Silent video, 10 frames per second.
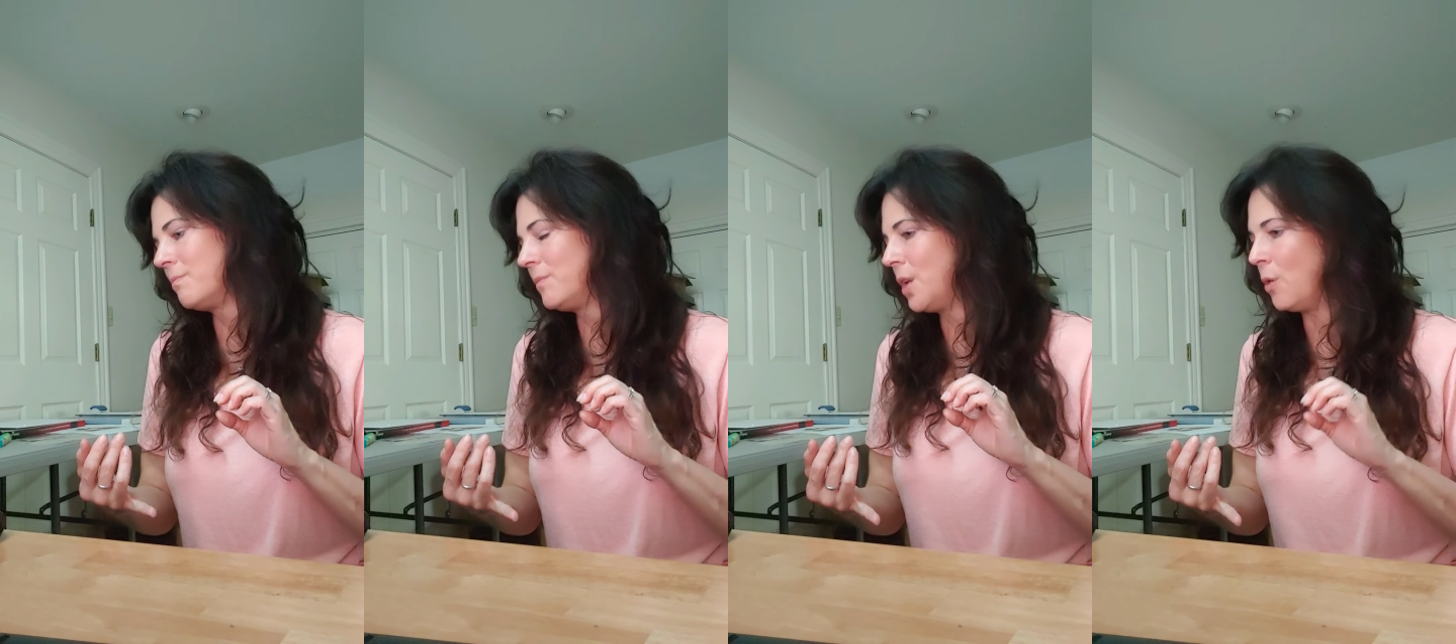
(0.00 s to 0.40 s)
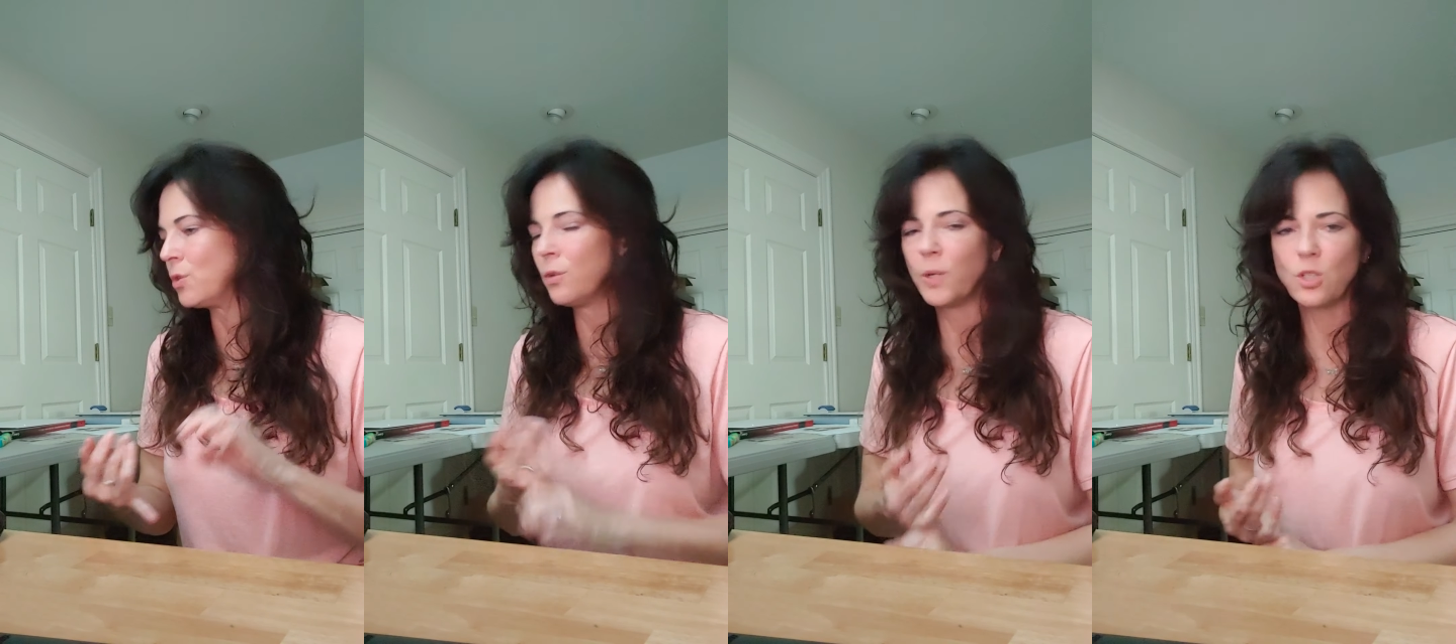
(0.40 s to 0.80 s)

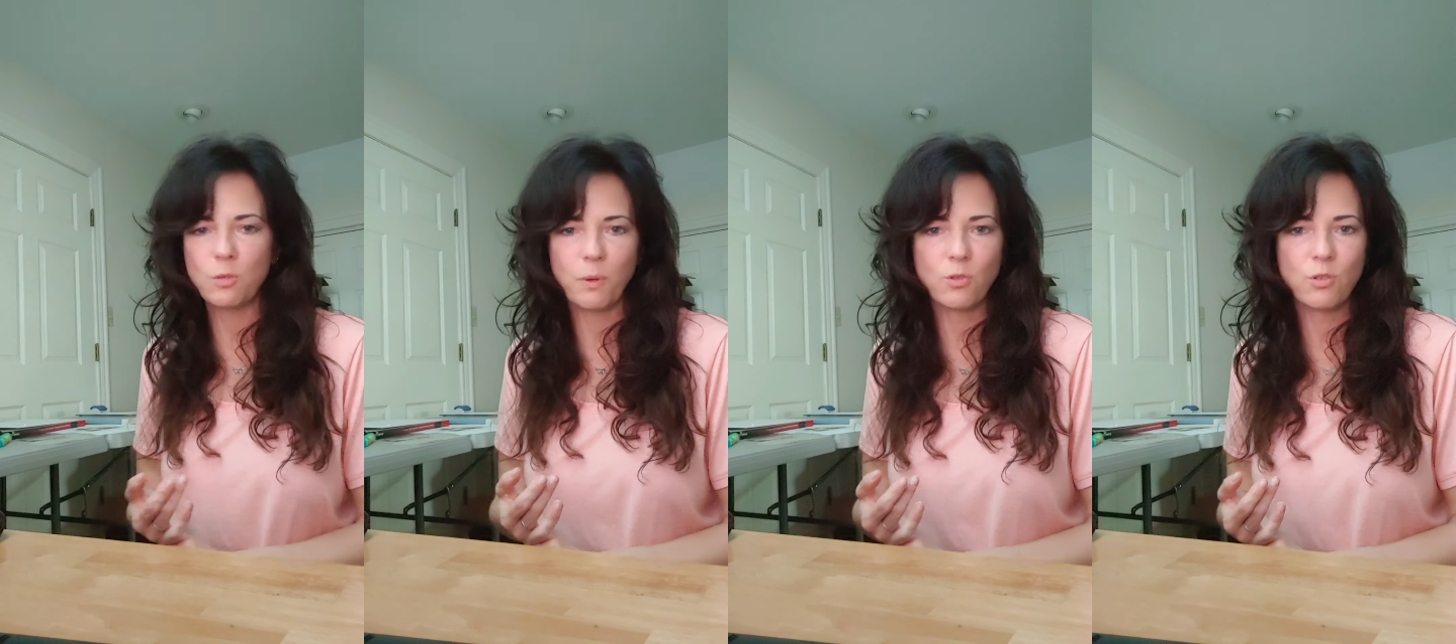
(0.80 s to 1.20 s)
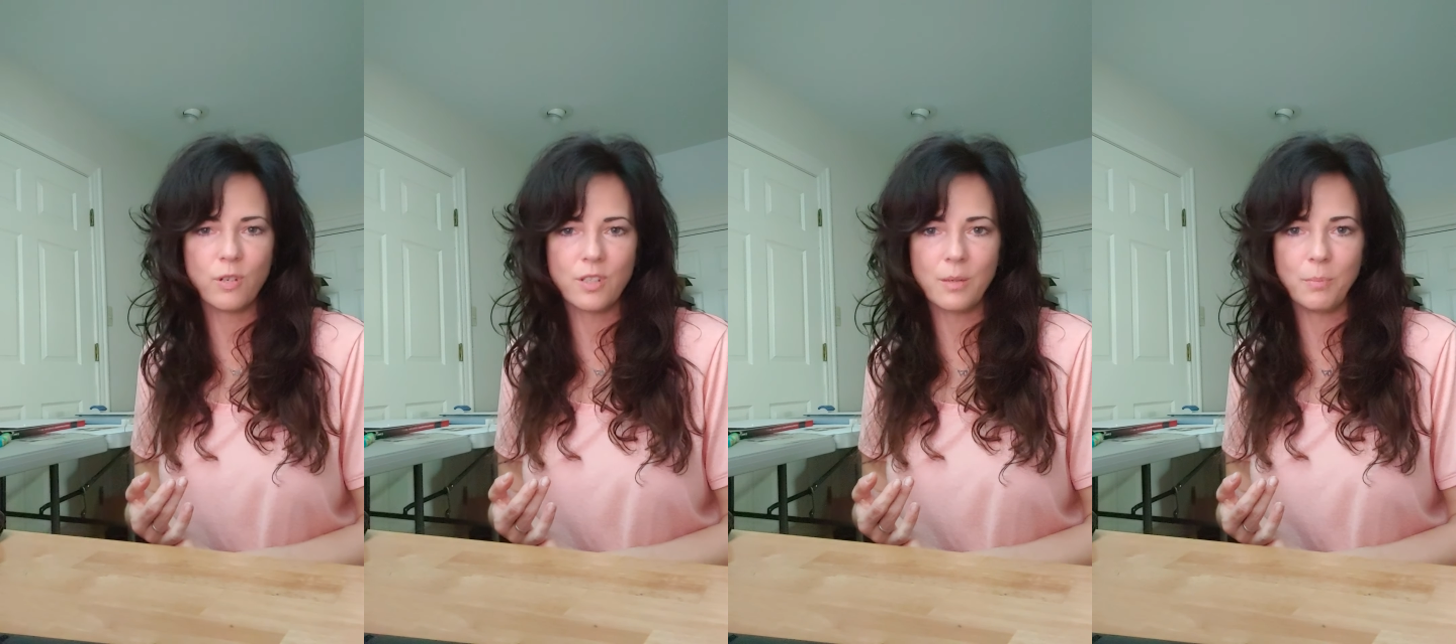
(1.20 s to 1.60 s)
doing what you're supposed to
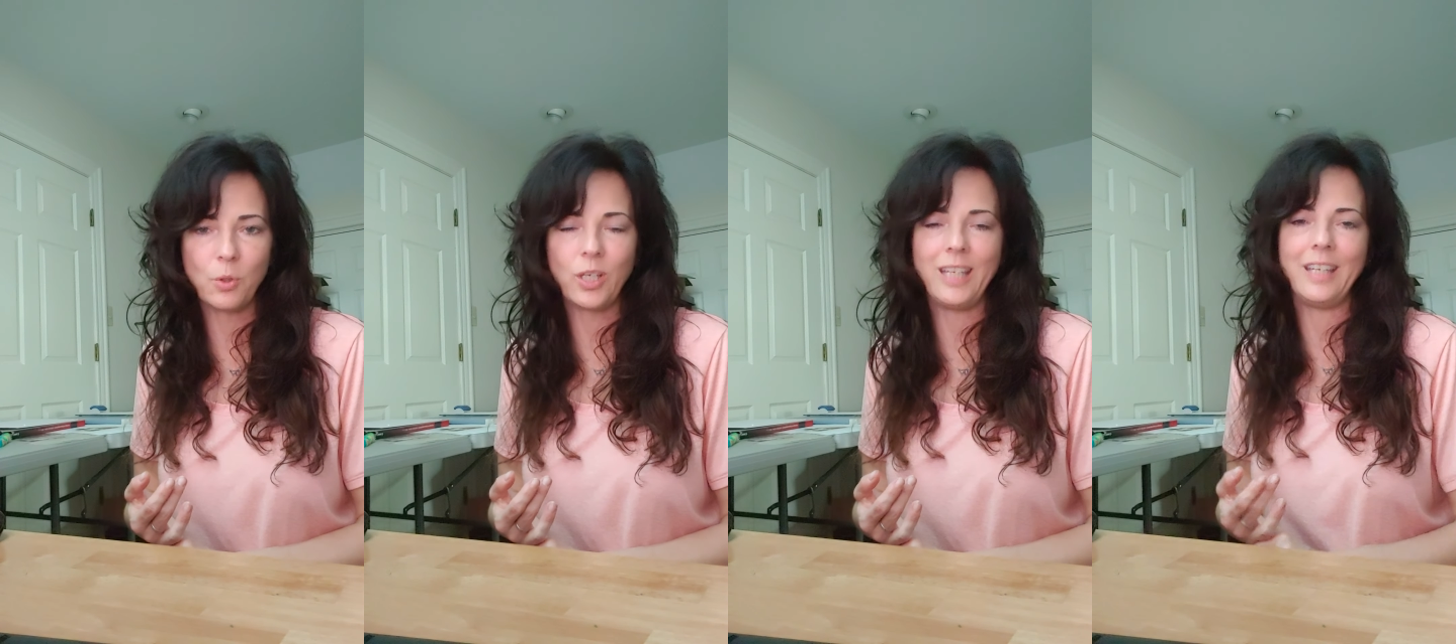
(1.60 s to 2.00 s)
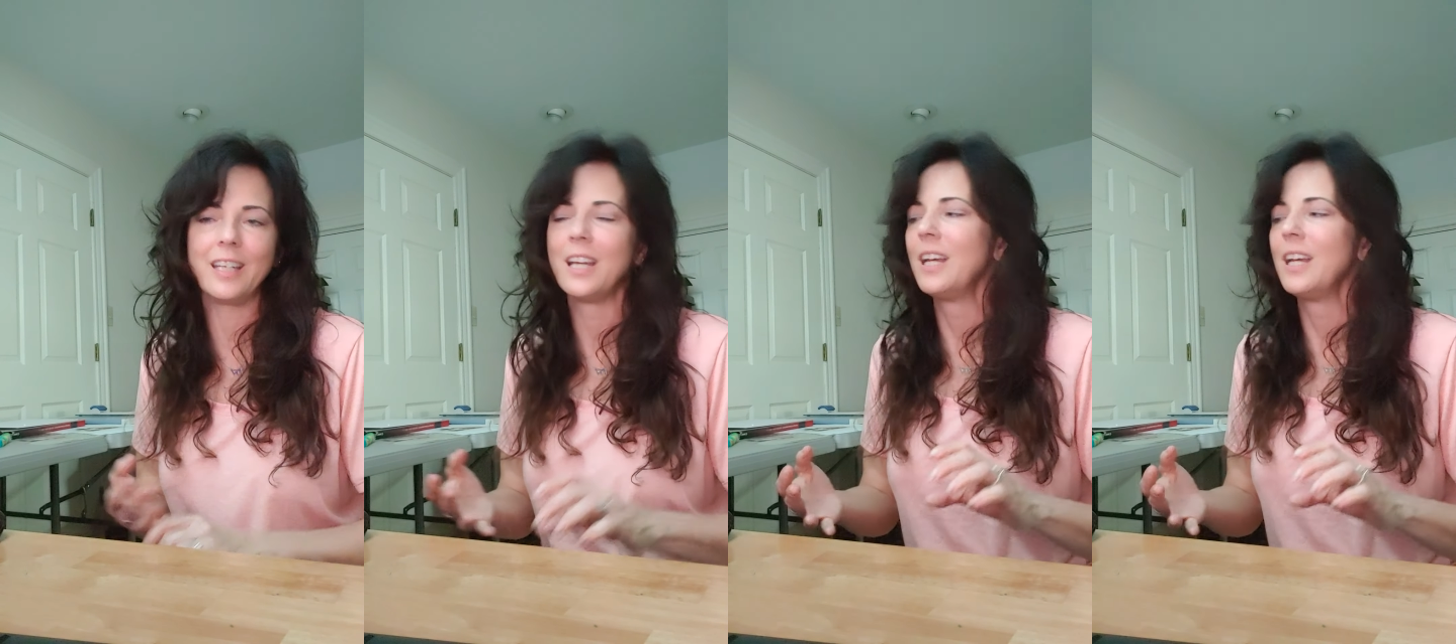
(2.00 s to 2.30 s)
as an employee.